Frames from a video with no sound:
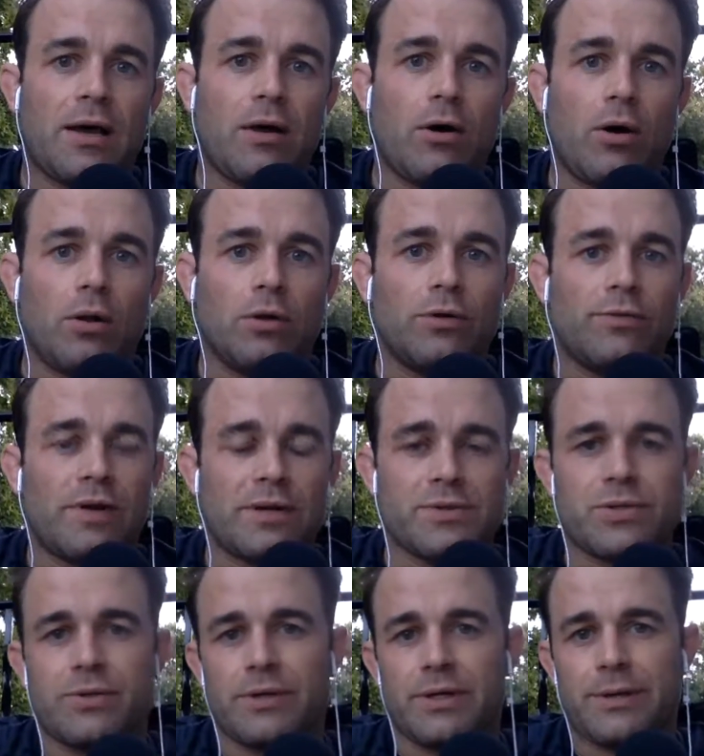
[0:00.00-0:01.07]
all over. I was
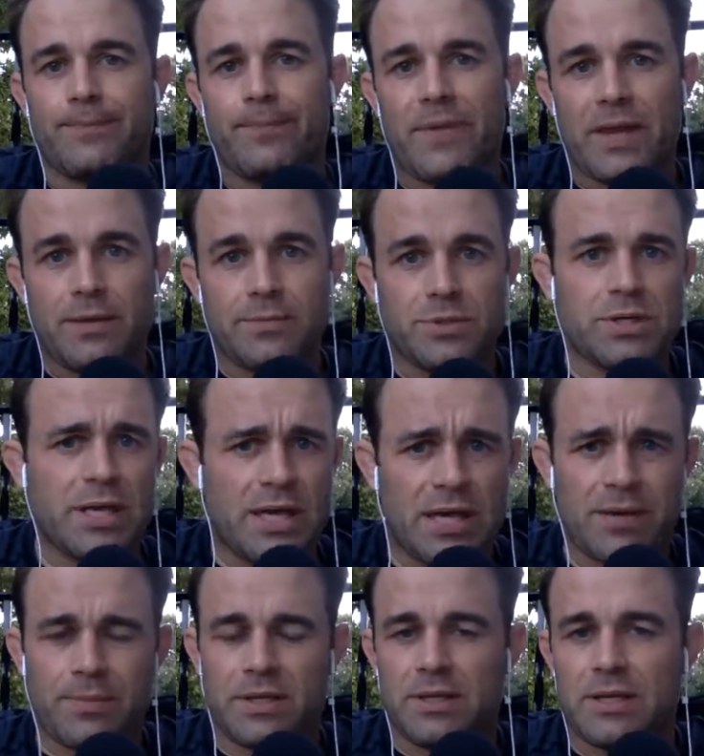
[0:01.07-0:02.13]
going to
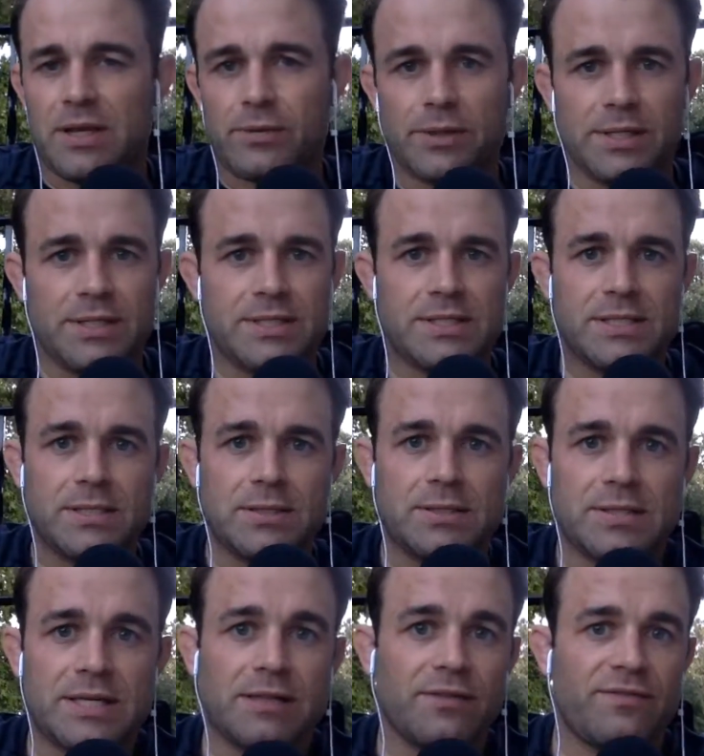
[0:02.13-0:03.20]
Amsterdam and Netherlands
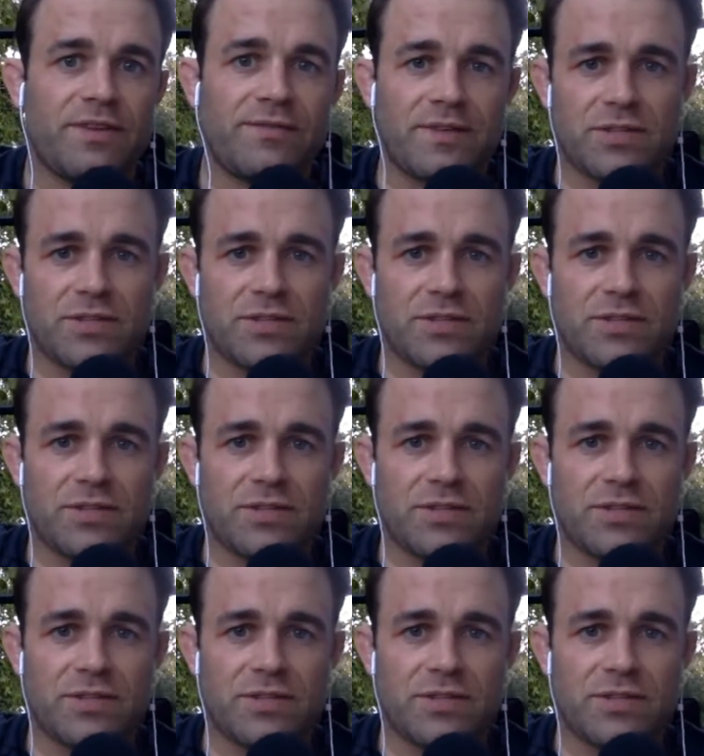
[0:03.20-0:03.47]
and Tel Aviv,